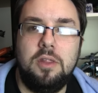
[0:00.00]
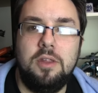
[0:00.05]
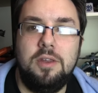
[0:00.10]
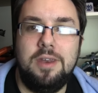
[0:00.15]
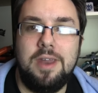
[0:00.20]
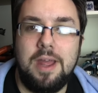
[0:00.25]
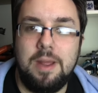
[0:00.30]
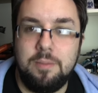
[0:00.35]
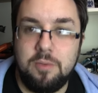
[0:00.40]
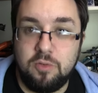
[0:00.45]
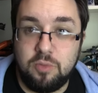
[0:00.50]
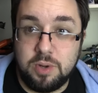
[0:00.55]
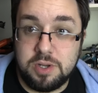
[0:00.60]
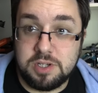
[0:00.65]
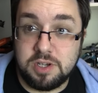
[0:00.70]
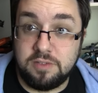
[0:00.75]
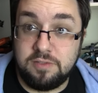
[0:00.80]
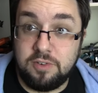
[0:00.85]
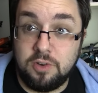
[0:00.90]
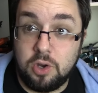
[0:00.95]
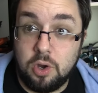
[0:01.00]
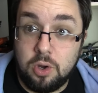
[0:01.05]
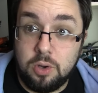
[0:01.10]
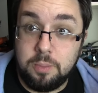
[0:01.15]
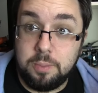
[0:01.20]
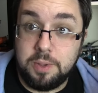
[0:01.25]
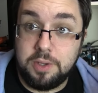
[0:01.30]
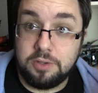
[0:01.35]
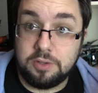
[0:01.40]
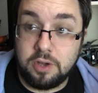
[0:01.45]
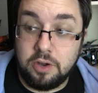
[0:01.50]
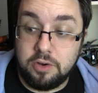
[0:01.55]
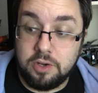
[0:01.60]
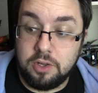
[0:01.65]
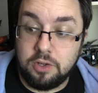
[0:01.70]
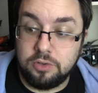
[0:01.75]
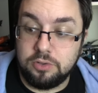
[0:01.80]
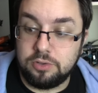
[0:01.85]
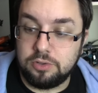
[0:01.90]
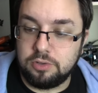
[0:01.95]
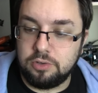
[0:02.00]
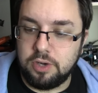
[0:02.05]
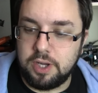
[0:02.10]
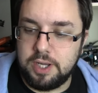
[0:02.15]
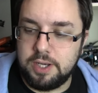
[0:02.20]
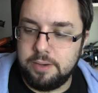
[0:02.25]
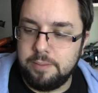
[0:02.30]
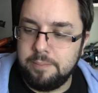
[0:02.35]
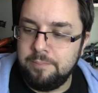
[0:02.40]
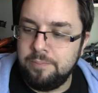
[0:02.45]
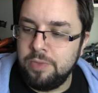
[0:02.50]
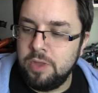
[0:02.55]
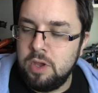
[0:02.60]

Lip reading: the name of which I've forgotten, but it's currently on screen,